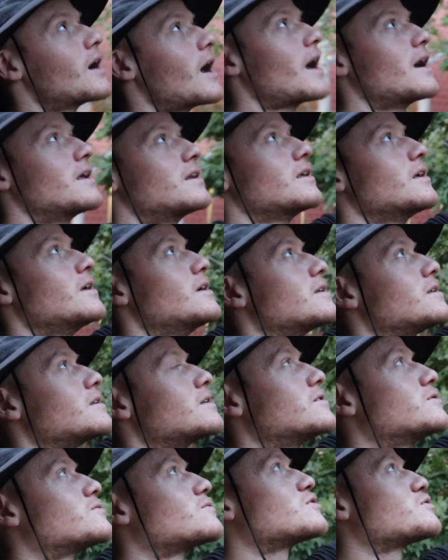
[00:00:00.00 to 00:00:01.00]
And
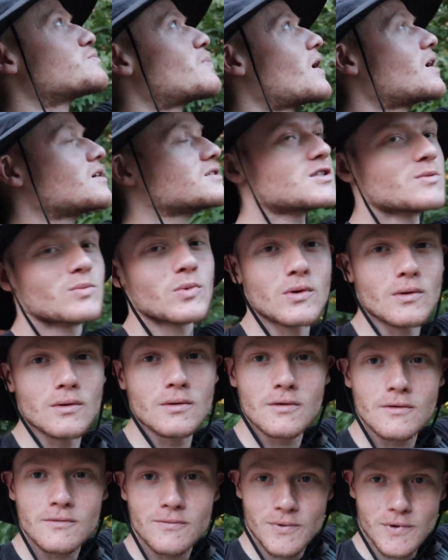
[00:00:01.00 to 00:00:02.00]
it is responsible
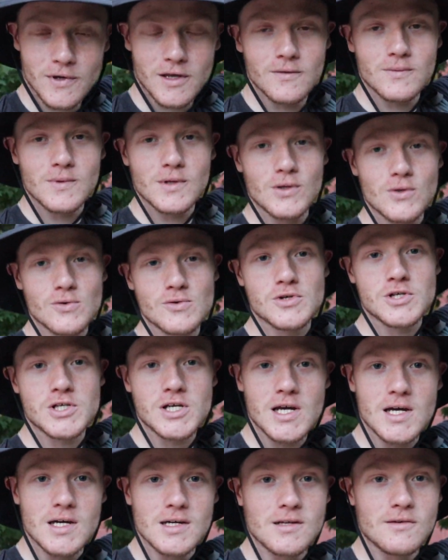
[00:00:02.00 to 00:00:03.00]
for giving you
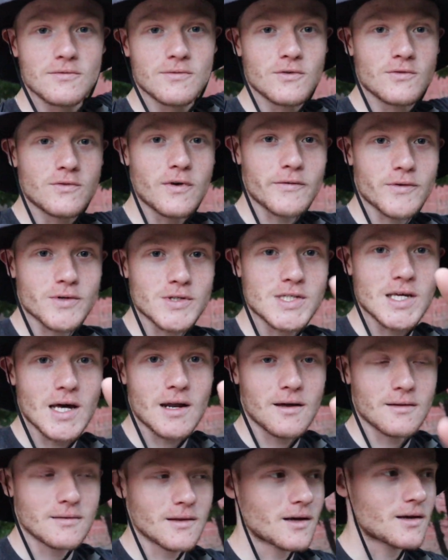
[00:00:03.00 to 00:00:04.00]
shade if you've ever sat
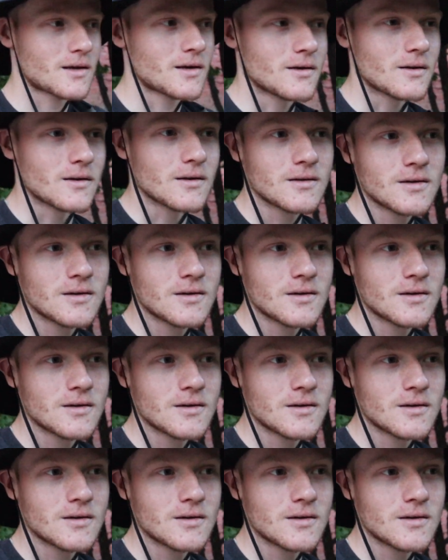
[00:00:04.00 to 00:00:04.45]
on that hill.